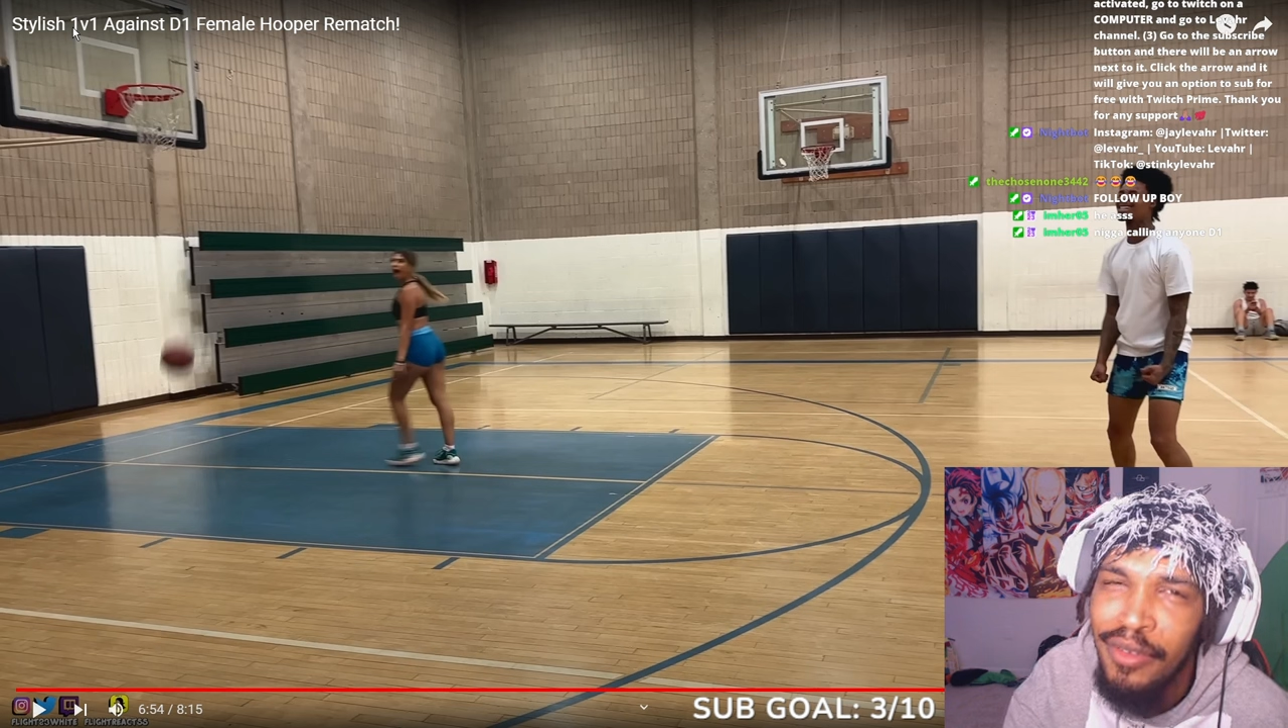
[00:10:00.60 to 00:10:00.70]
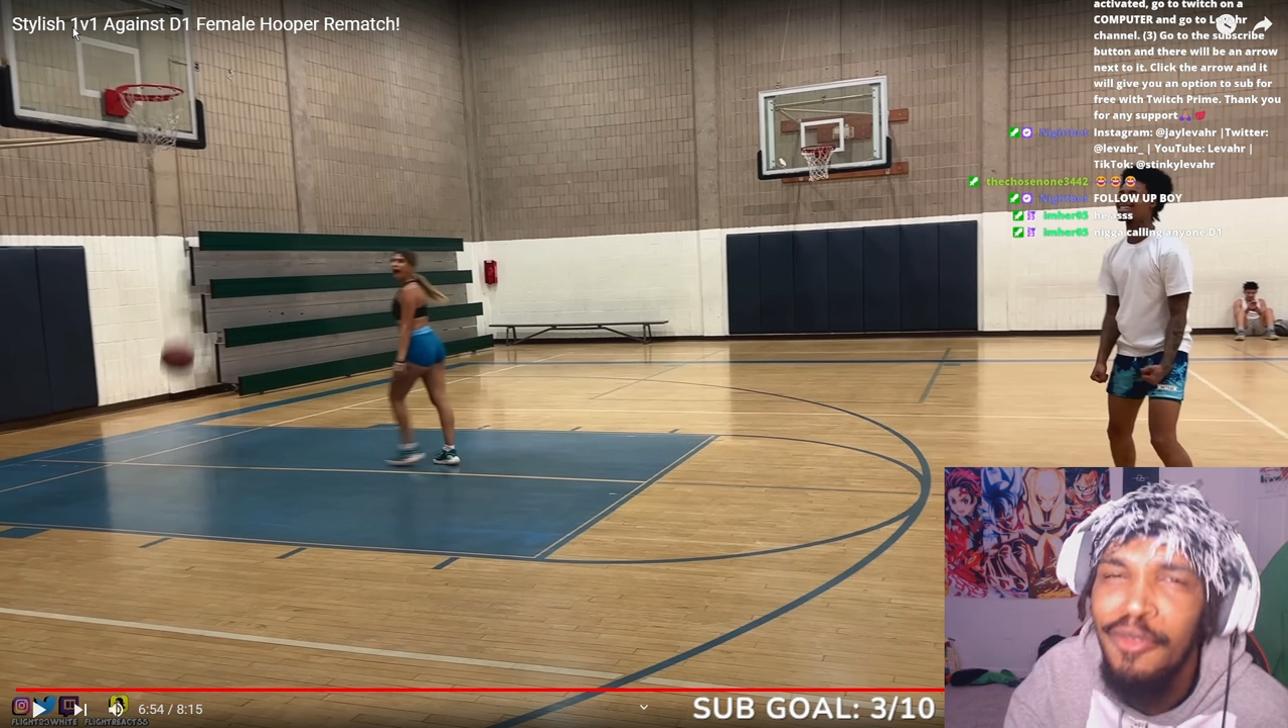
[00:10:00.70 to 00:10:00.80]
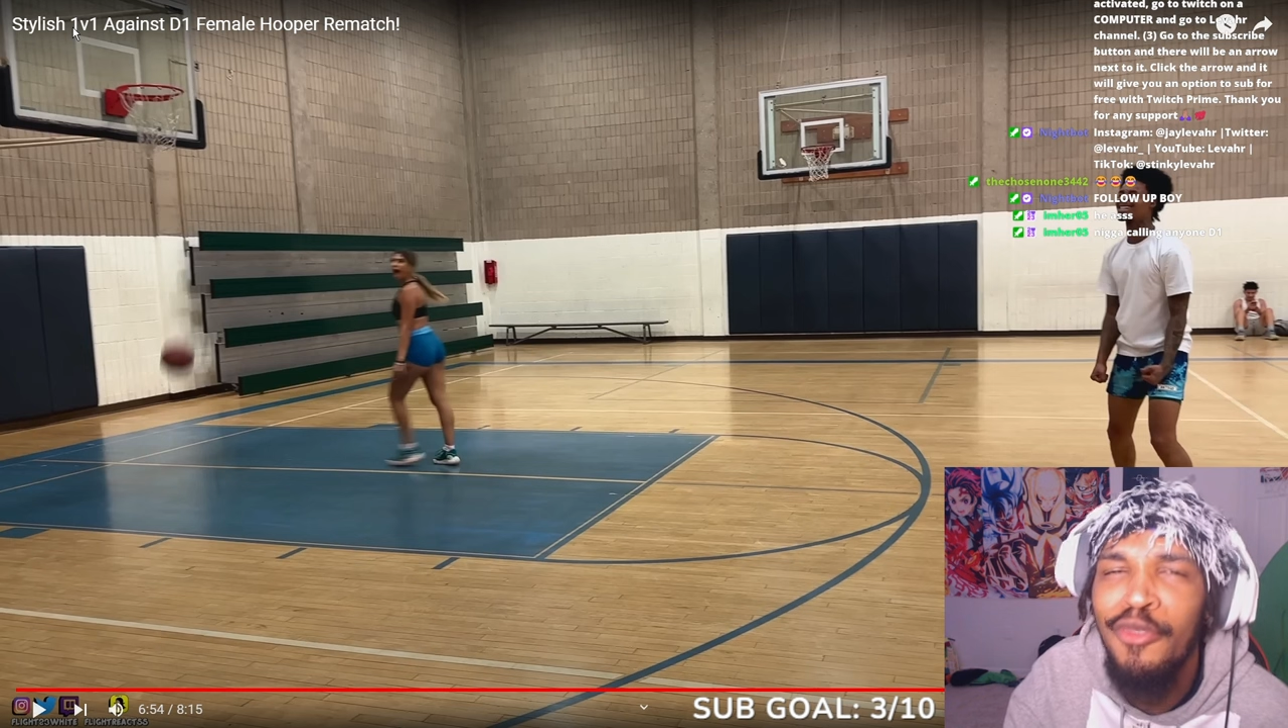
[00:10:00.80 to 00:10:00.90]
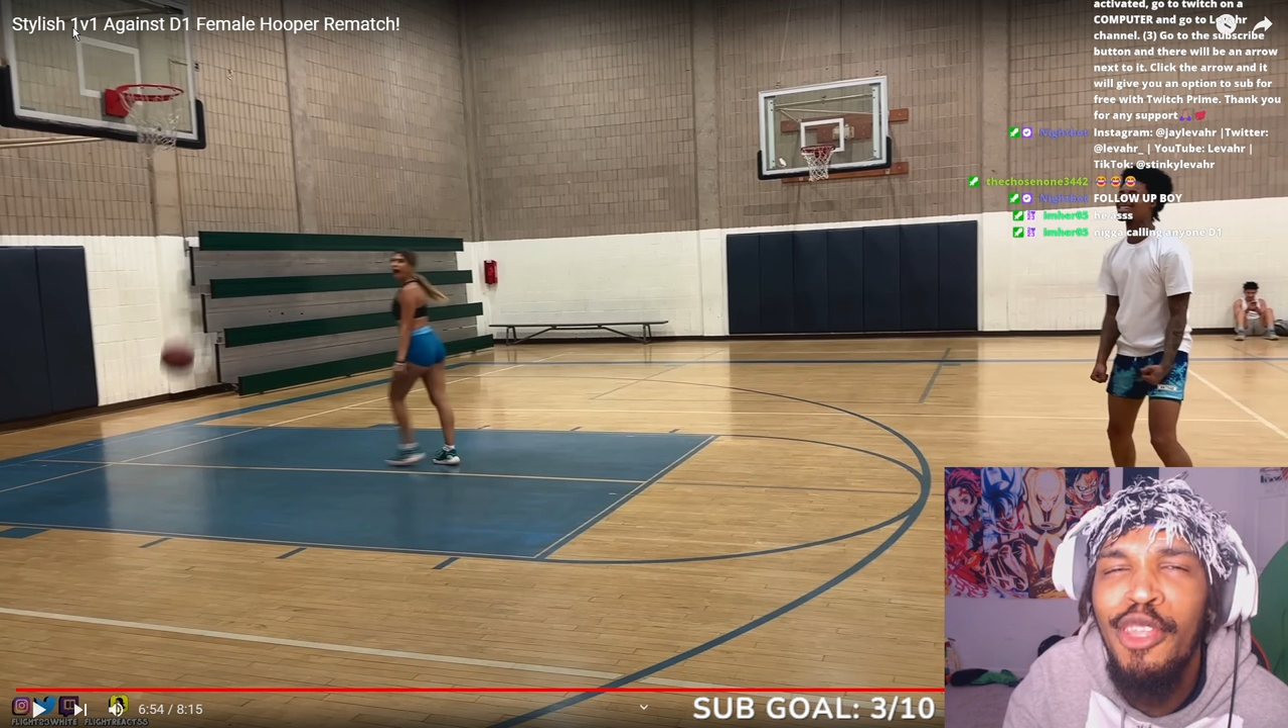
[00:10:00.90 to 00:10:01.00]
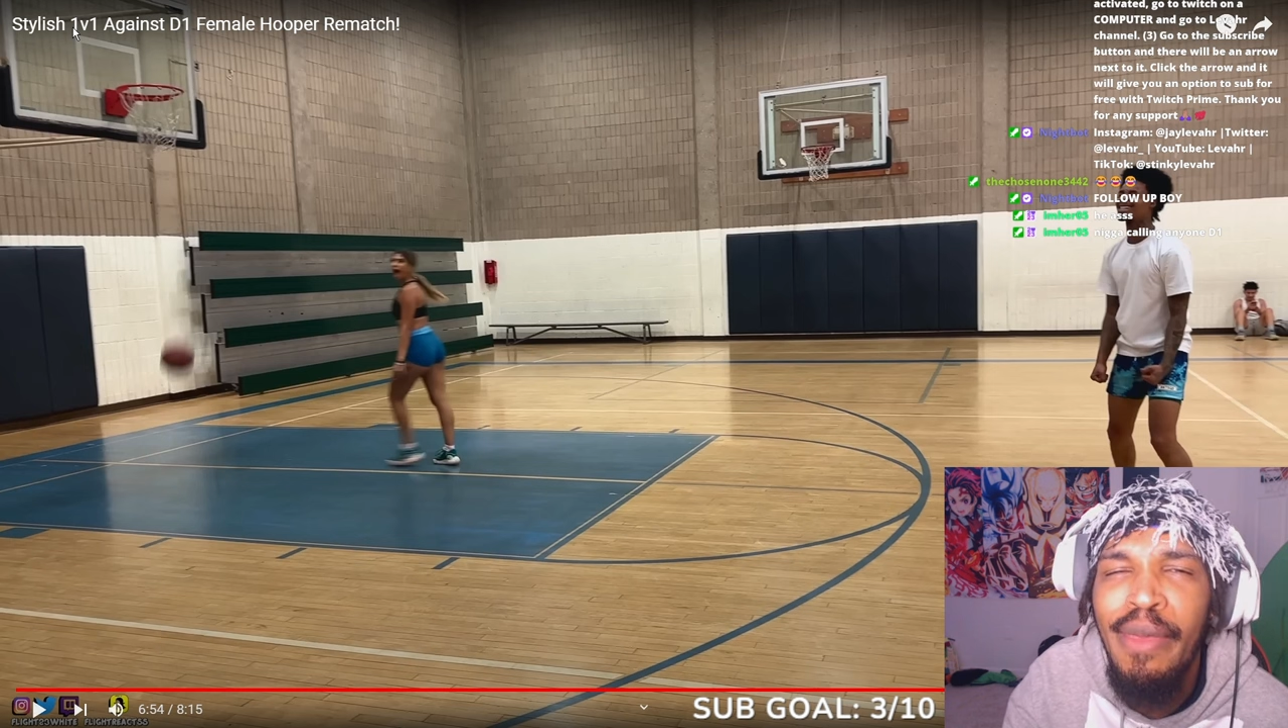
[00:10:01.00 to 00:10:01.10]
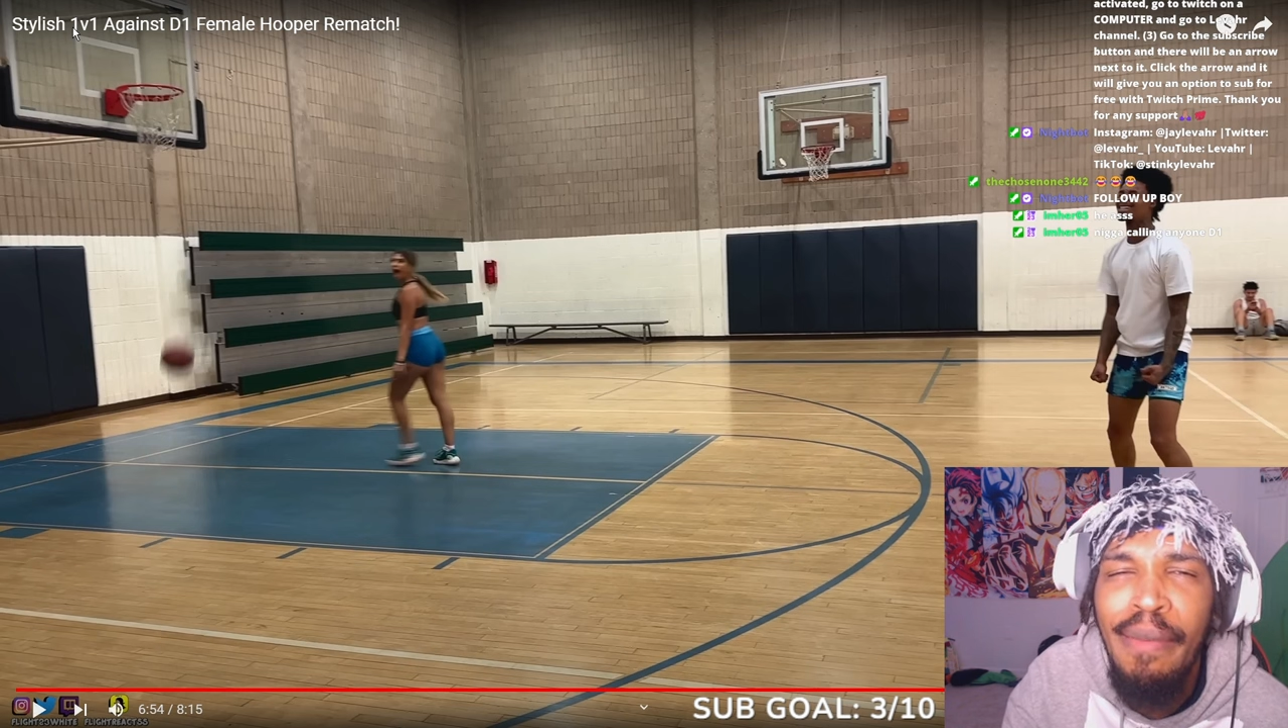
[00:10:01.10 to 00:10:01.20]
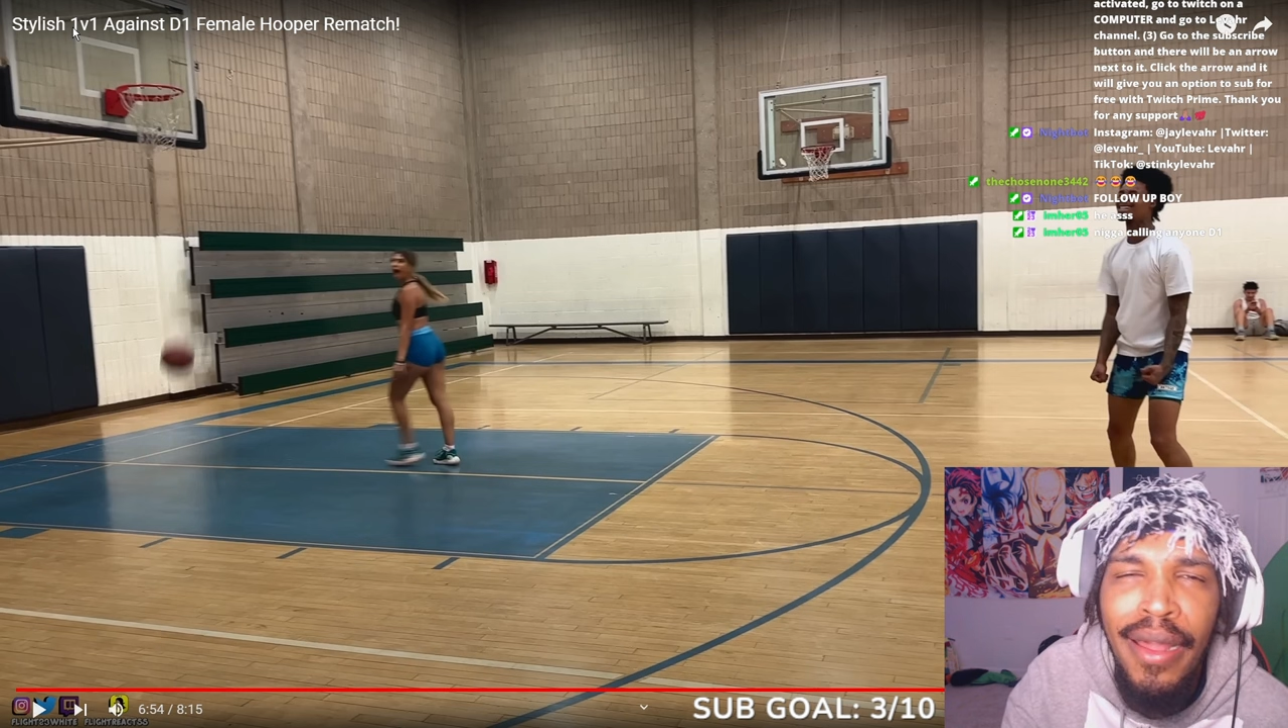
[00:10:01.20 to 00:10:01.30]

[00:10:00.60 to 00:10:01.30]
What do you mean by